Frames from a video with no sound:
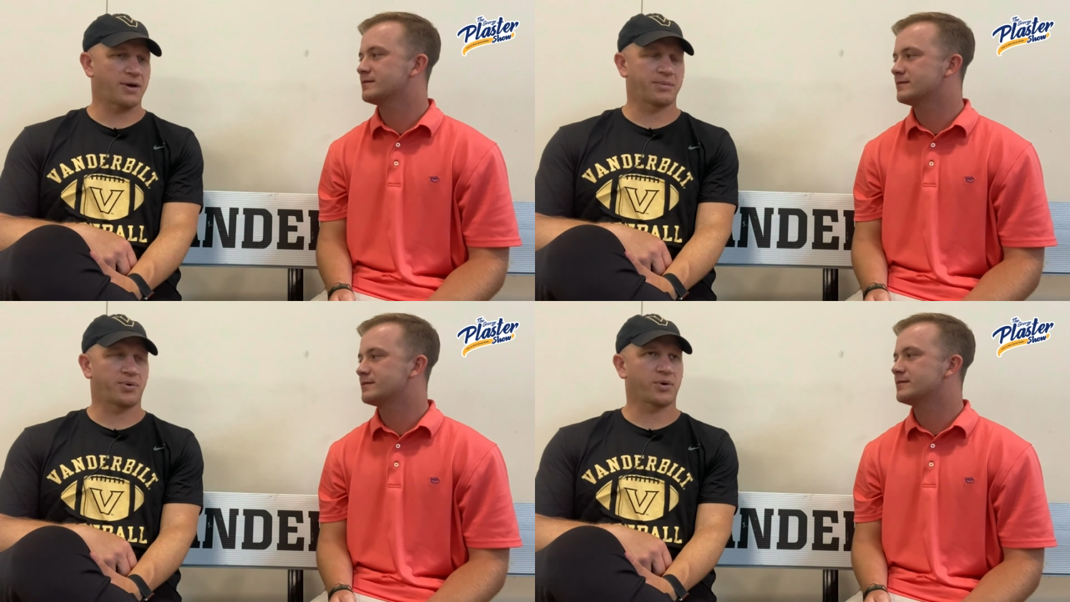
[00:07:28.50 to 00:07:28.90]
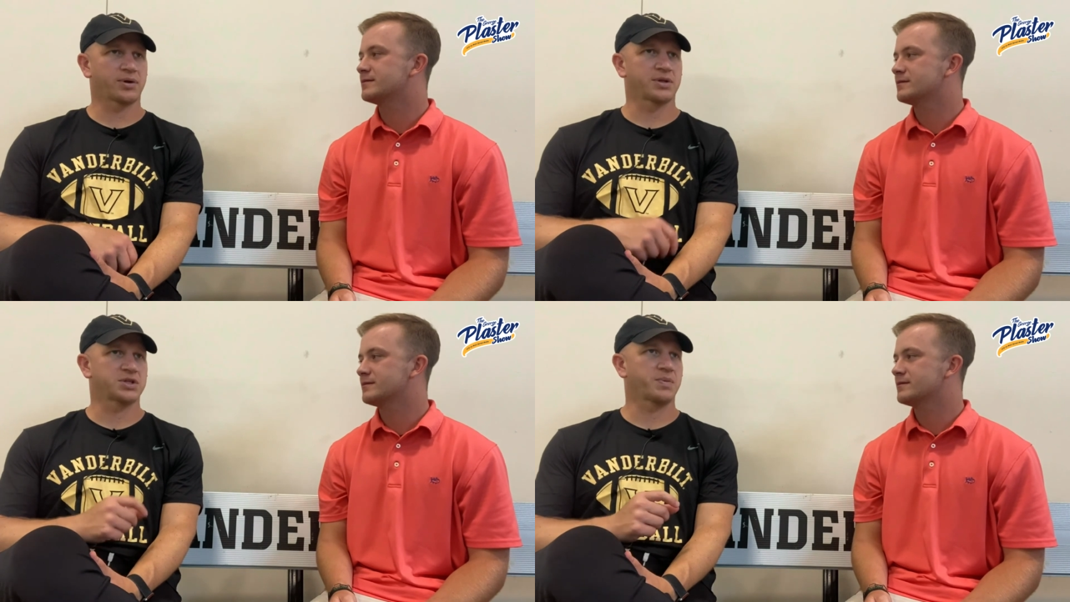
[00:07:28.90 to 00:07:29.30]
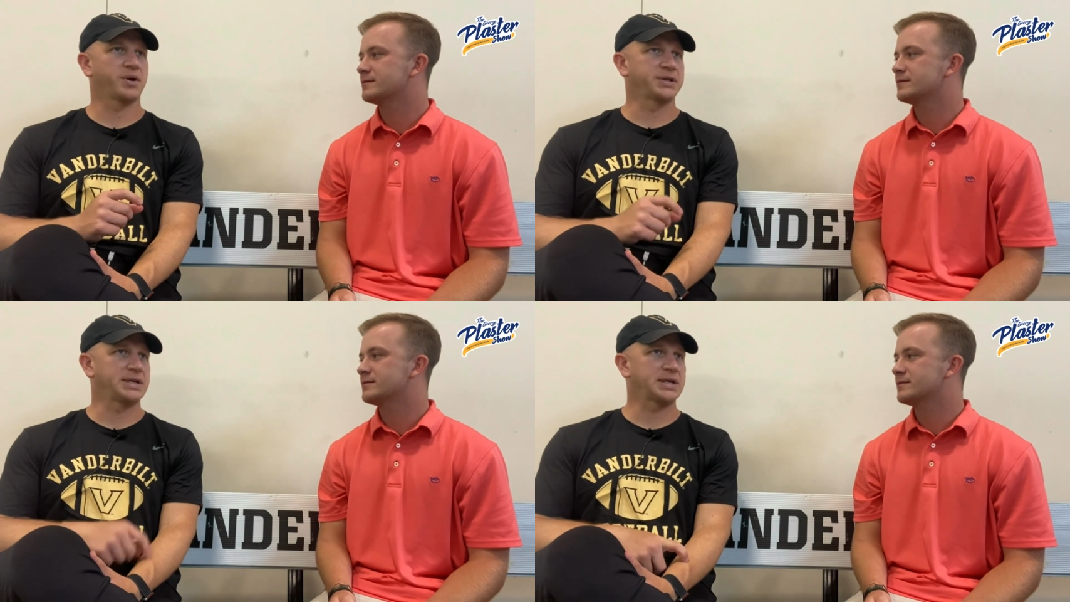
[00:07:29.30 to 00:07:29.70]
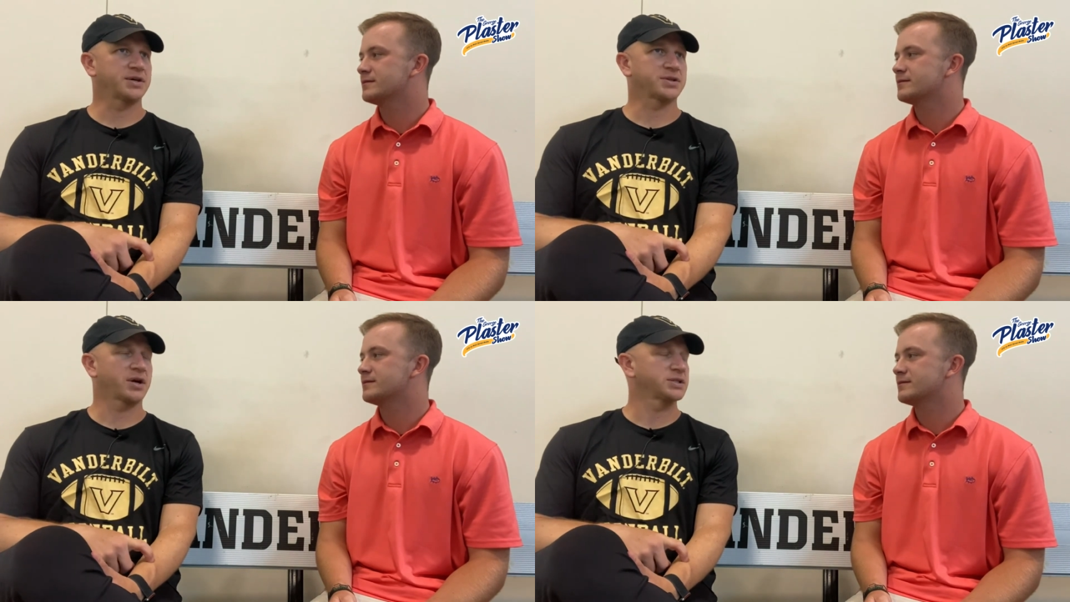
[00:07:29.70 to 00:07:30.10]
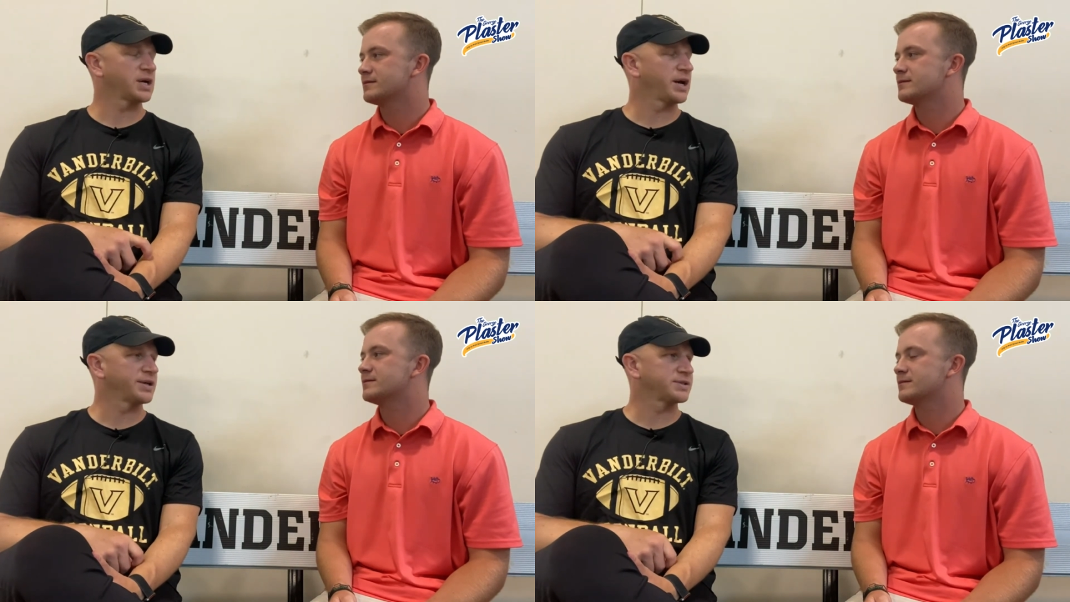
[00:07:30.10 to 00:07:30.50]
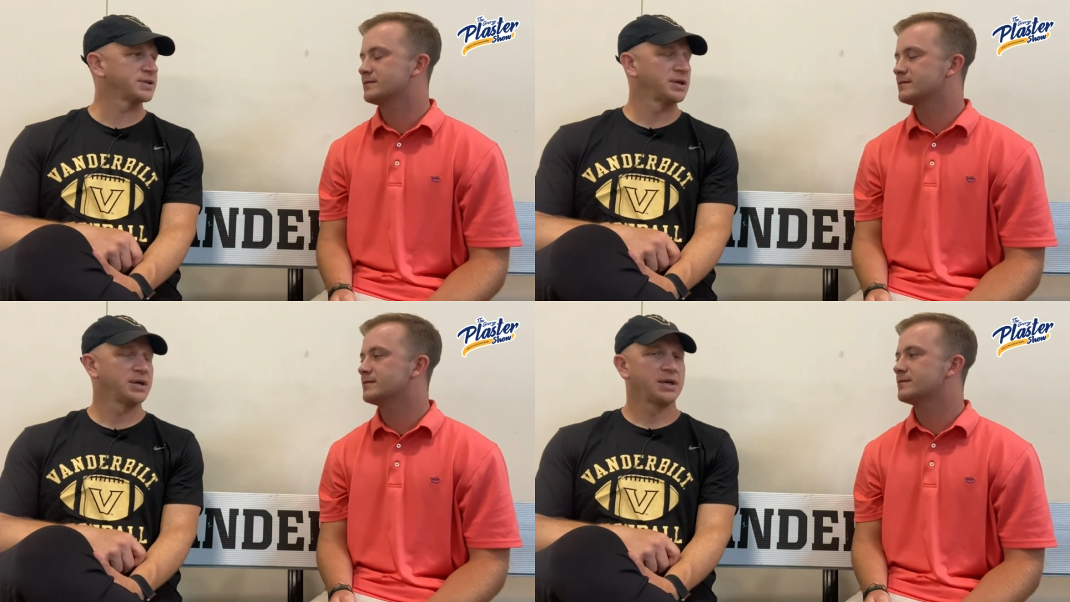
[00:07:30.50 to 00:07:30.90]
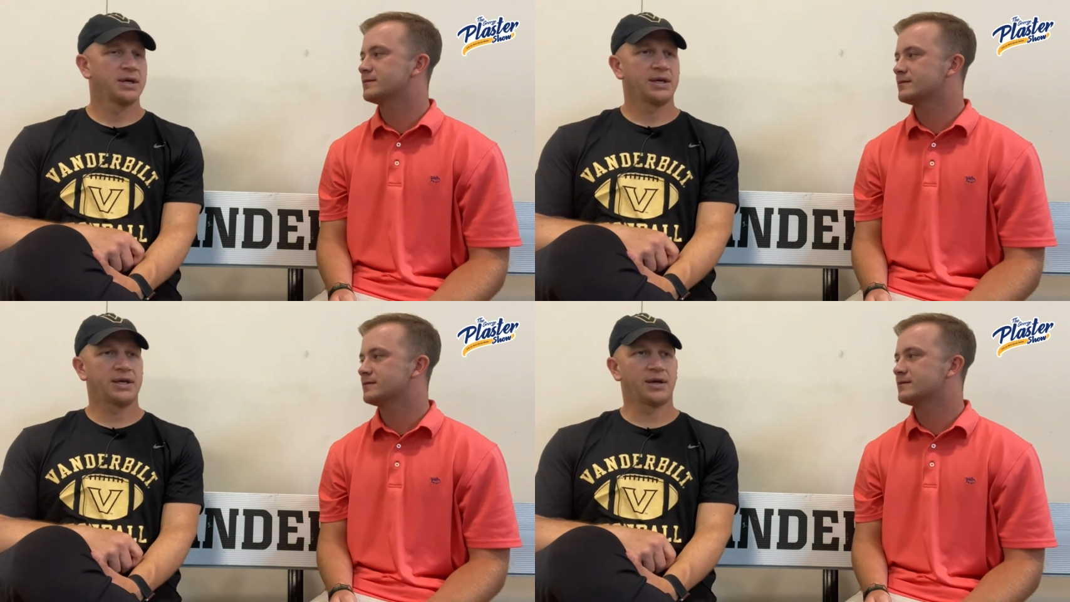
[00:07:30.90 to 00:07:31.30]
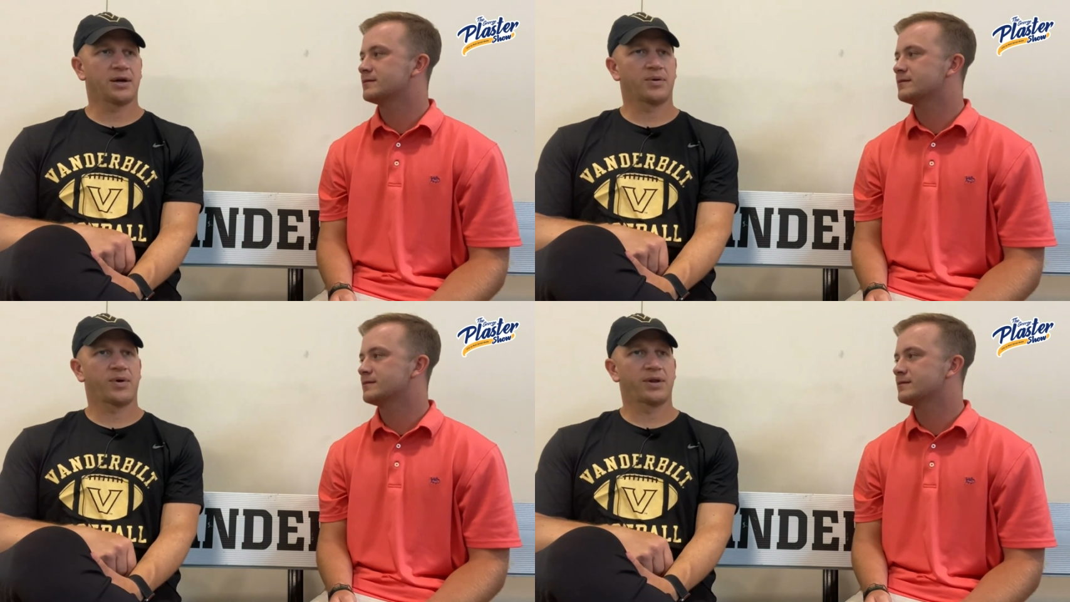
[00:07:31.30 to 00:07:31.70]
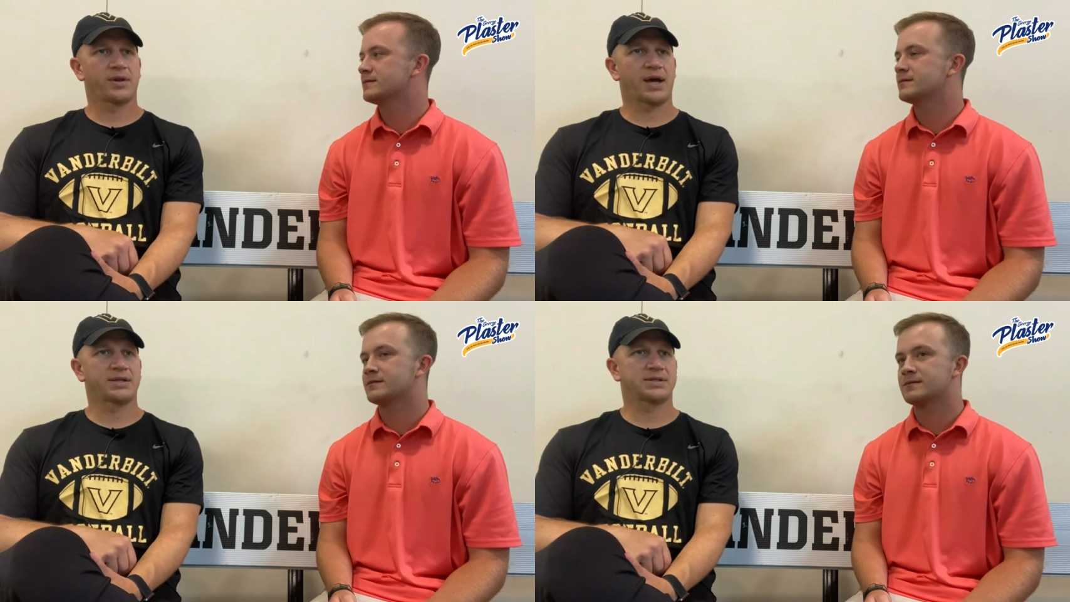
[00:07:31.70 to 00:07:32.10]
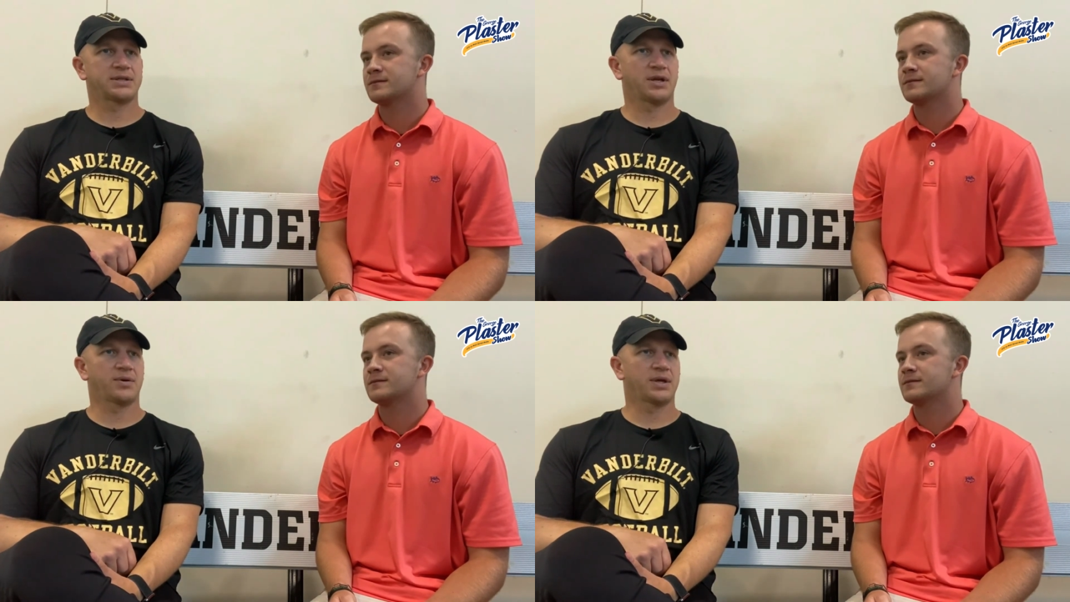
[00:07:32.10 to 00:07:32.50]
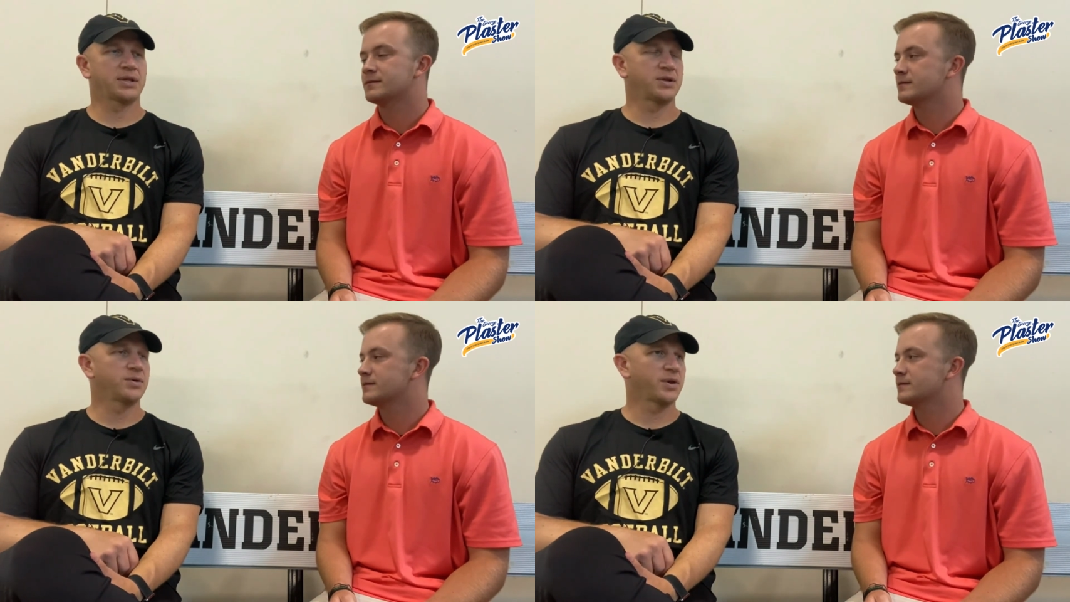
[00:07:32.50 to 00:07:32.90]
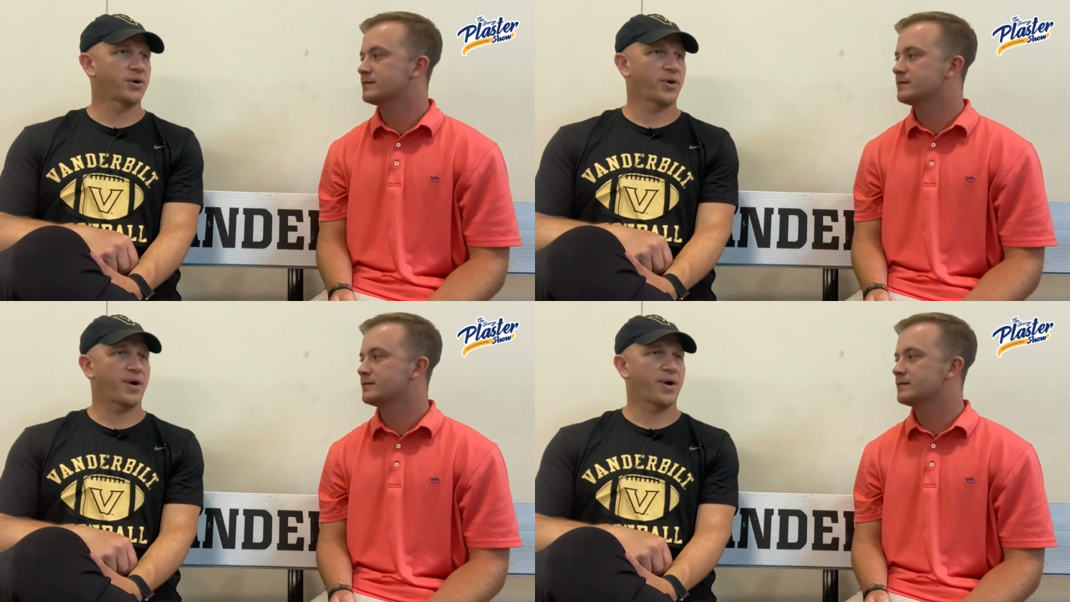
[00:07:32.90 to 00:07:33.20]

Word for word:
Speaker 1: important the small details are to us here, whether that's you know getting the new logo